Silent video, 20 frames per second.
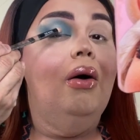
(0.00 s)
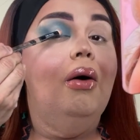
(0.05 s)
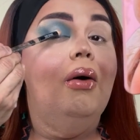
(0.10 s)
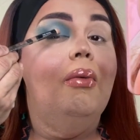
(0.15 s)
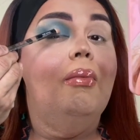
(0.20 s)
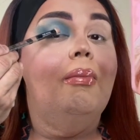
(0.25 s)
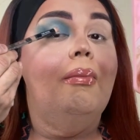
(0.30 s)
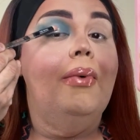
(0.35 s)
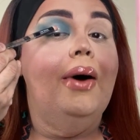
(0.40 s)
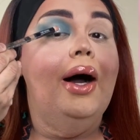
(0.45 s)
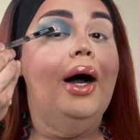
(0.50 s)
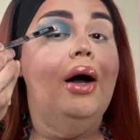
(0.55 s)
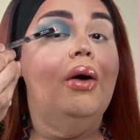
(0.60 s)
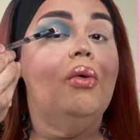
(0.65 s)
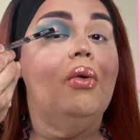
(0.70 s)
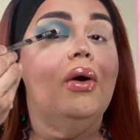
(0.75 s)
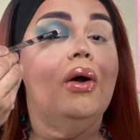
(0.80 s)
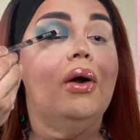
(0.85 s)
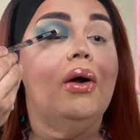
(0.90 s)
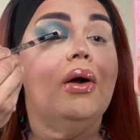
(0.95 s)
my
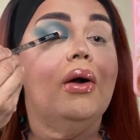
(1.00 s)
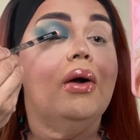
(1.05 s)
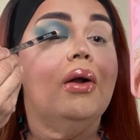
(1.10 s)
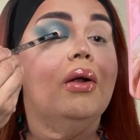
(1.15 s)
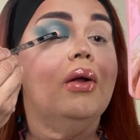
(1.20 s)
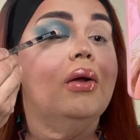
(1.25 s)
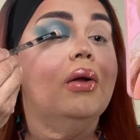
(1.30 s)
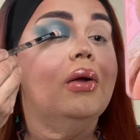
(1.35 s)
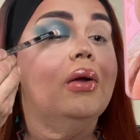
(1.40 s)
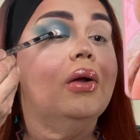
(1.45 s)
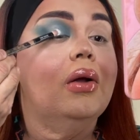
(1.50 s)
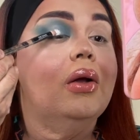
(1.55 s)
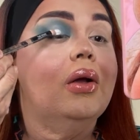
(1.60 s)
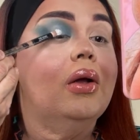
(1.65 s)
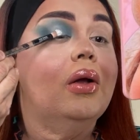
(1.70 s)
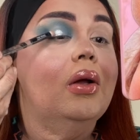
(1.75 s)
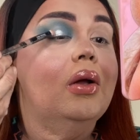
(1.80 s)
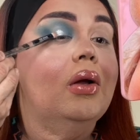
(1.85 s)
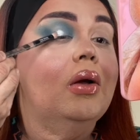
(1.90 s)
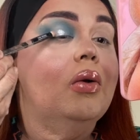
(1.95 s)
word.
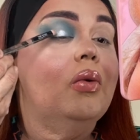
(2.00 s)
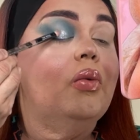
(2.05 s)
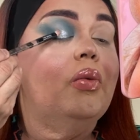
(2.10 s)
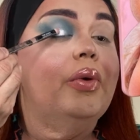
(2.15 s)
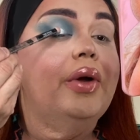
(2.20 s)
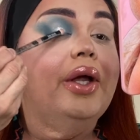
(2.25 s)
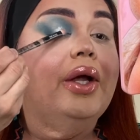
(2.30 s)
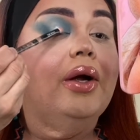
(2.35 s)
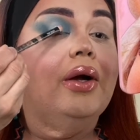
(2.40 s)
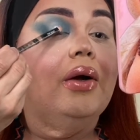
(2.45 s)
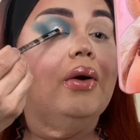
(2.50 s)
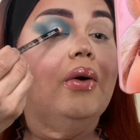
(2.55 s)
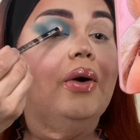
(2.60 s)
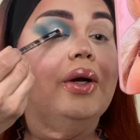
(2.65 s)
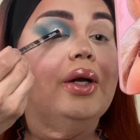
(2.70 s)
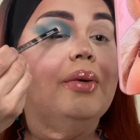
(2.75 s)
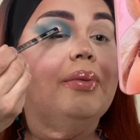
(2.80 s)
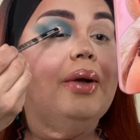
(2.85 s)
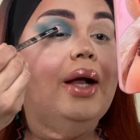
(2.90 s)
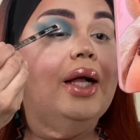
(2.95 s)
We are
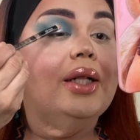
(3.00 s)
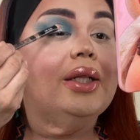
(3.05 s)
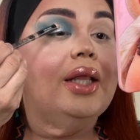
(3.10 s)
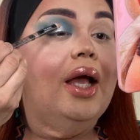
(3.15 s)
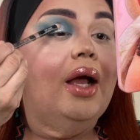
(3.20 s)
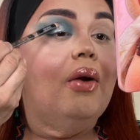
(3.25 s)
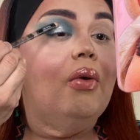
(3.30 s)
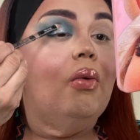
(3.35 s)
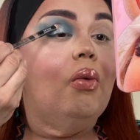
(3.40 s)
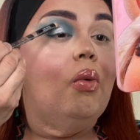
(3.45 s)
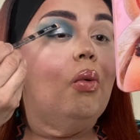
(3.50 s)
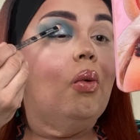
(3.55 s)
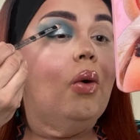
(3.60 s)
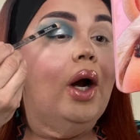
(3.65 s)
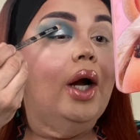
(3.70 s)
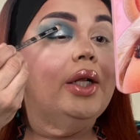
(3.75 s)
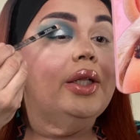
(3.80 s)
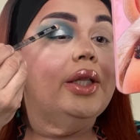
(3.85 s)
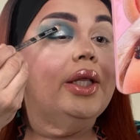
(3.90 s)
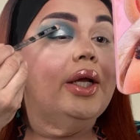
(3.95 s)
going to pat that
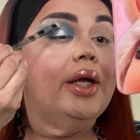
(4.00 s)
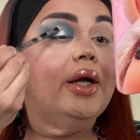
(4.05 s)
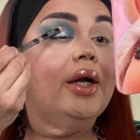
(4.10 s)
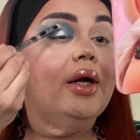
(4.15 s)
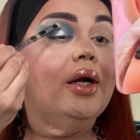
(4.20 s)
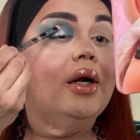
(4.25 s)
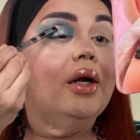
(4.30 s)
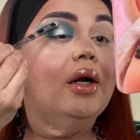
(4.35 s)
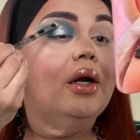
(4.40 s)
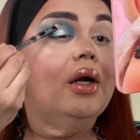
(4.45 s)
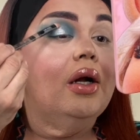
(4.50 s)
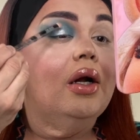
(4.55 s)
right there.